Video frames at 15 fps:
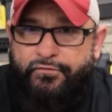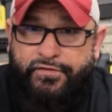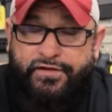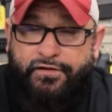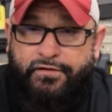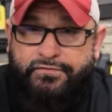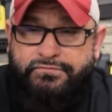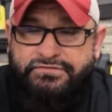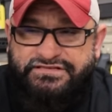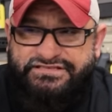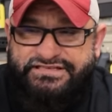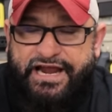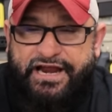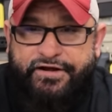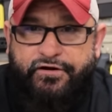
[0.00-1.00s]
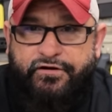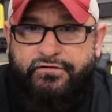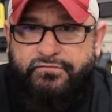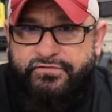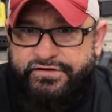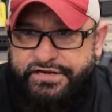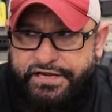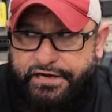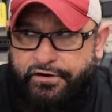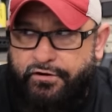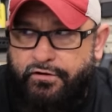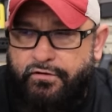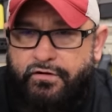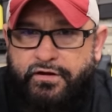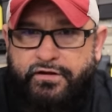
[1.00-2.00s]
the standard
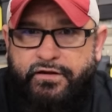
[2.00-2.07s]
year